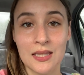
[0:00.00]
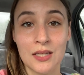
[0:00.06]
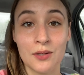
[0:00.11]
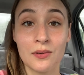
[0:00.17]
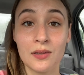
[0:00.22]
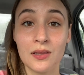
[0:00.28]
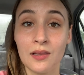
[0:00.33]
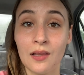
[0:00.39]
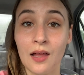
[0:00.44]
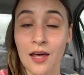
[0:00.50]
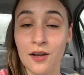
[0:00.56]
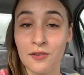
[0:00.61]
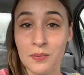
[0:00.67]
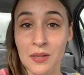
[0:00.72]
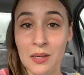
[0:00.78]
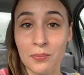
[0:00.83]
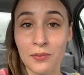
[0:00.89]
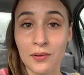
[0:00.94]
There were a lot
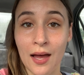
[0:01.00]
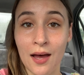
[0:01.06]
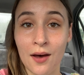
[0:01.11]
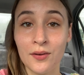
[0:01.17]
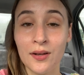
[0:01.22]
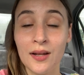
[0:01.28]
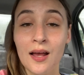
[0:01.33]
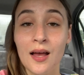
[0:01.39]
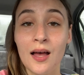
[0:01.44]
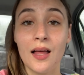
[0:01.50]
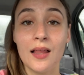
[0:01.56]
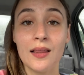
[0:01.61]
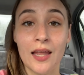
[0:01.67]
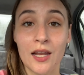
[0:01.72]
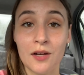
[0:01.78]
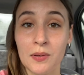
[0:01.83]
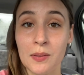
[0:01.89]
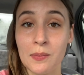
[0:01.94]
of people out, a
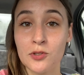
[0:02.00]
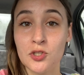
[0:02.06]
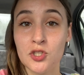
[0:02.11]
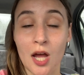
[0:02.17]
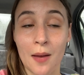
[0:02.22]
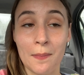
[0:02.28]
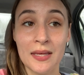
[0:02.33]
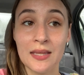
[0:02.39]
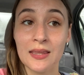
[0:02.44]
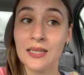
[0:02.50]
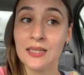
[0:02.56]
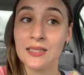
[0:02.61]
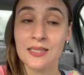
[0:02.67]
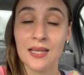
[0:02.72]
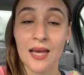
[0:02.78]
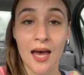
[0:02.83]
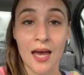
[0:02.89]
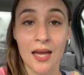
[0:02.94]
lot of people shopping the
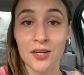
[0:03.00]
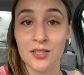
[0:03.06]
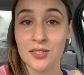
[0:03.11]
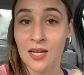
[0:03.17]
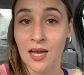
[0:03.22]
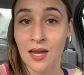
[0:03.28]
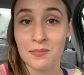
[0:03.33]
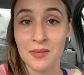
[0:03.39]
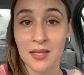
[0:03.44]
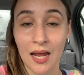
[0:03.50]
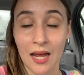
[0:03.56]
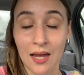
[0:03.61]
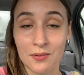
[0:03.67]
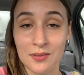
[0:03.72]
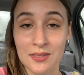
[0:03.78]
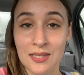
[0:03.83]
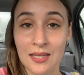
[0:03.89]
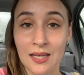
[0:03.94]
entire time that
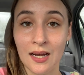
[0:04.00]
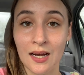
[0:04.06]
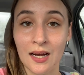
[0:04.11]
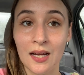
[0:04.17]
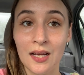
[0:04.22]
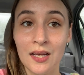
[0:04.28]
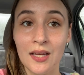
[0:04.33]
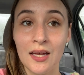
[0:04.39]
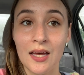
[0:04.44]
I was there.